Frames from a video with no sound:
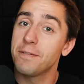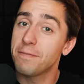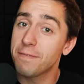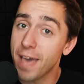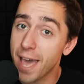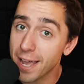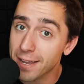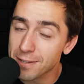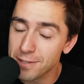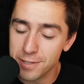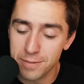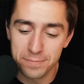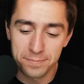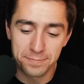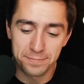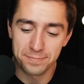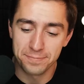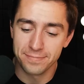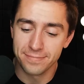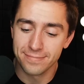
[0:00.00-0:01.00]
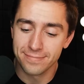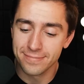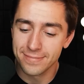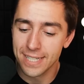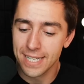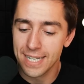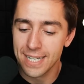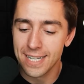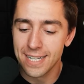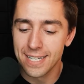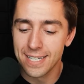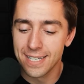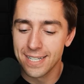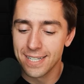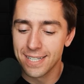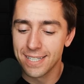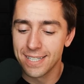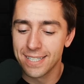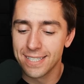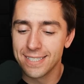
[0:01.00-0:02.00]
Facts.
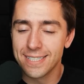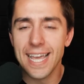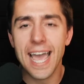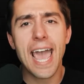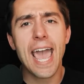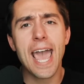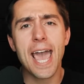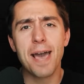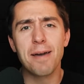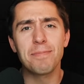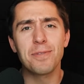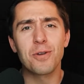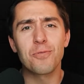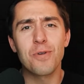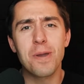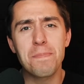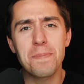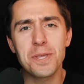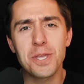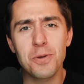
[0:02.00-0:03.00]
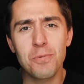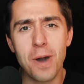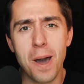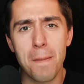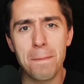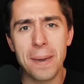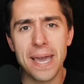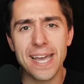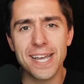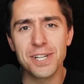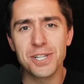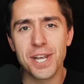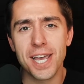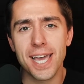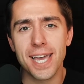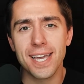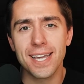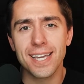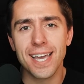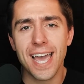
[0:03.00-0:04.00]
Damn, they're ripping you up,
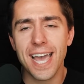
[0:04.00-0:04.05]
AJ.